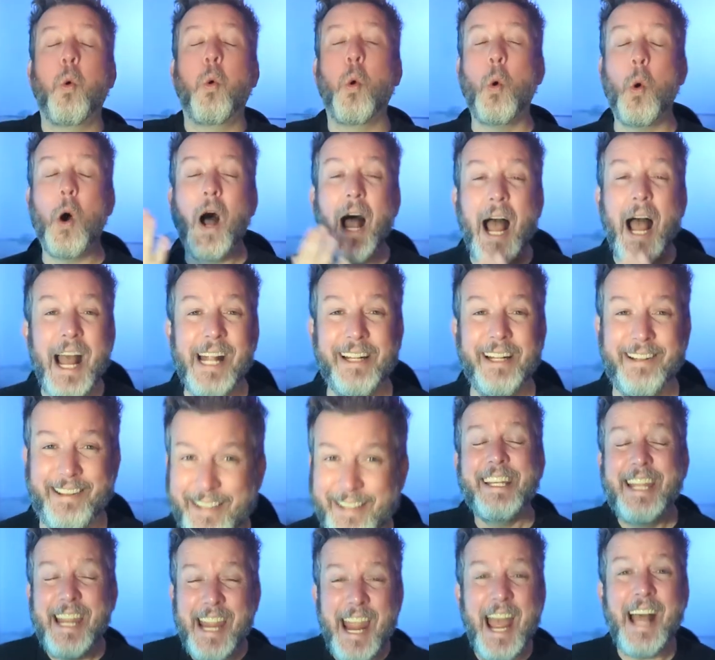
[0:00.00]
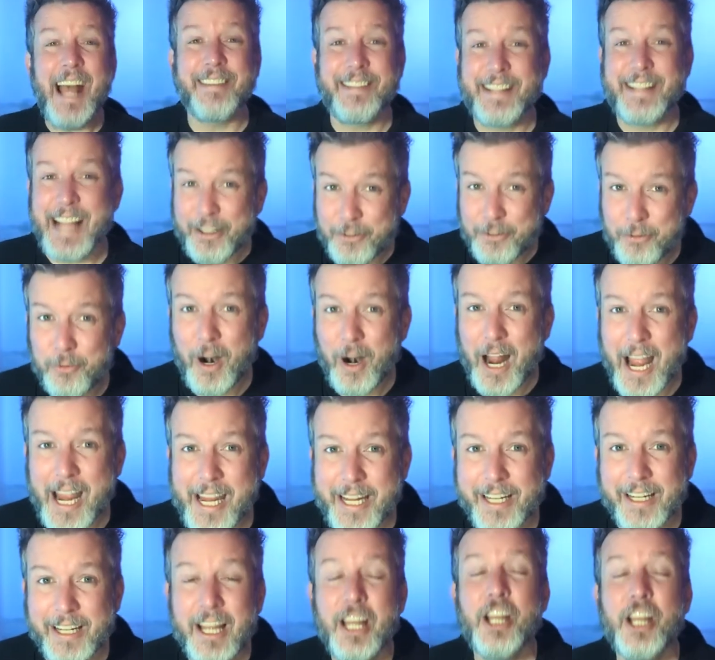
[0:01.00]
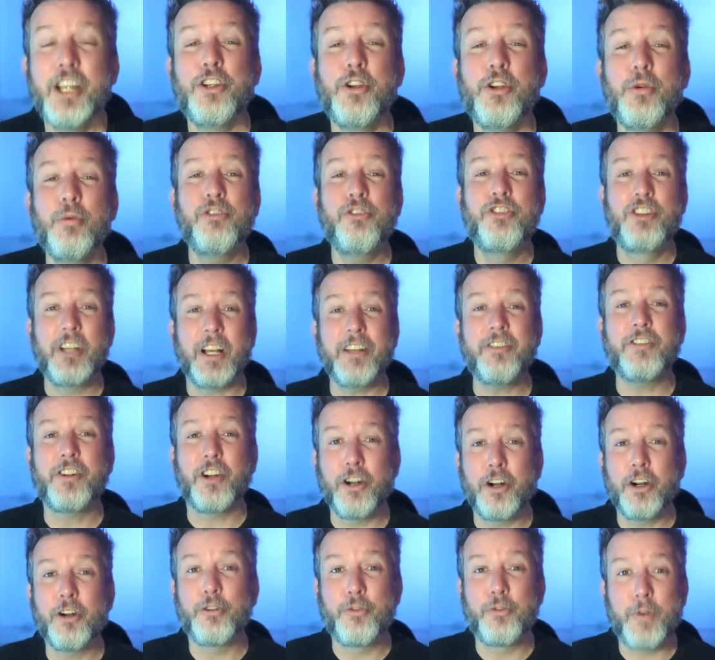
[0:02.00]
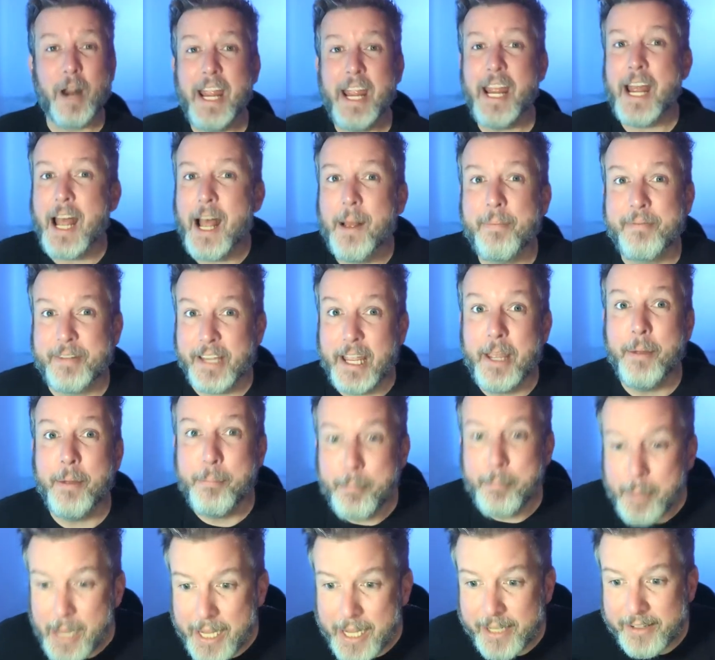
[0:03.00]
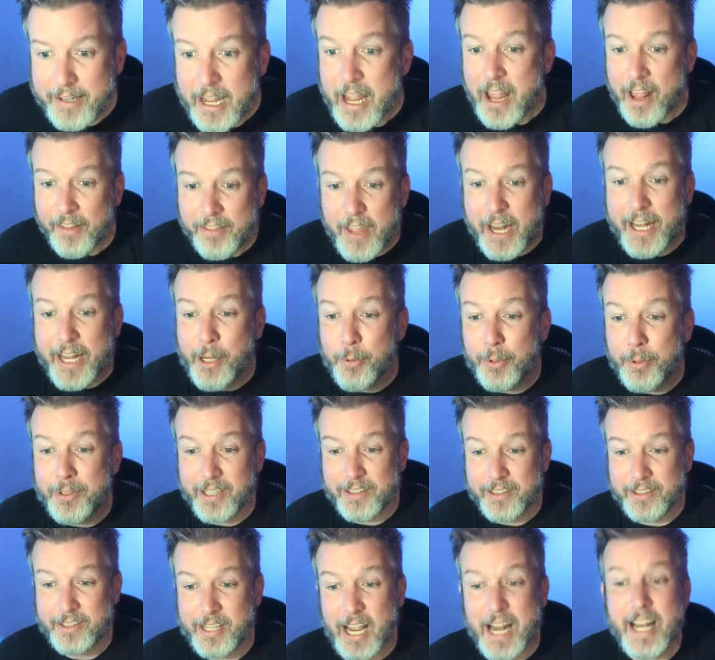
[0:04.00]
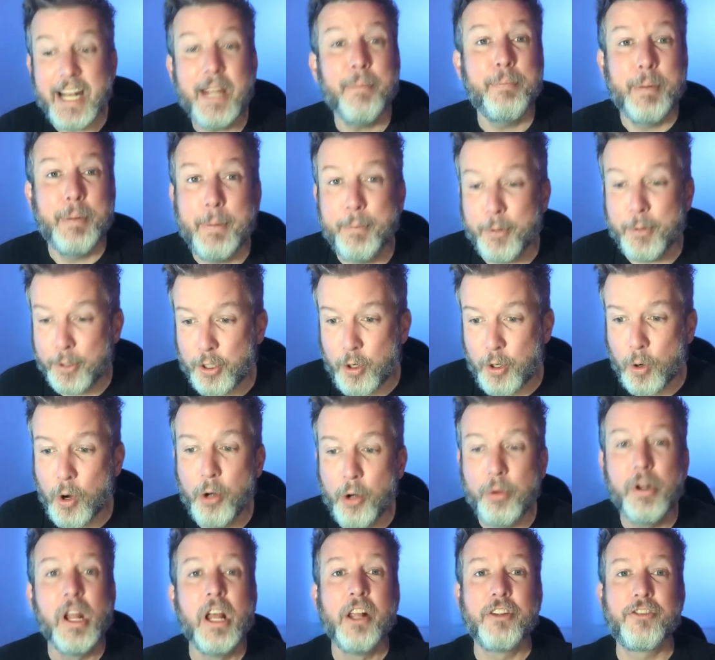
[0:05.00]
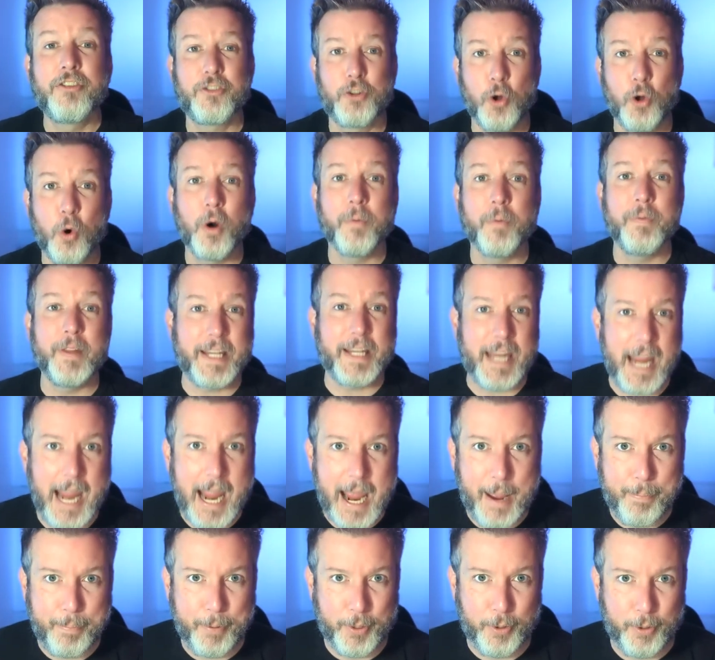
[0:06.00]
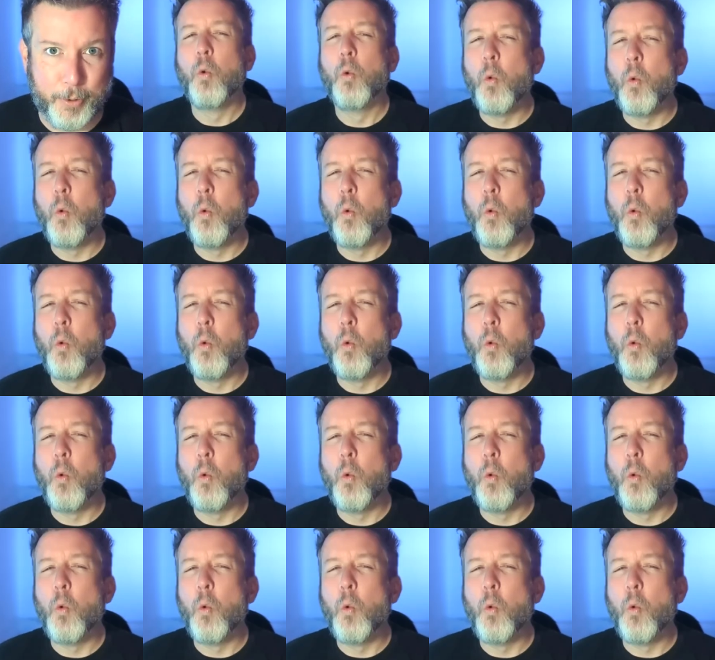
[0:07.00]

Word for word: What? Yes, that's right. You just heard Ray Epps admit that he was inciting people to, quote, storm the Capitol.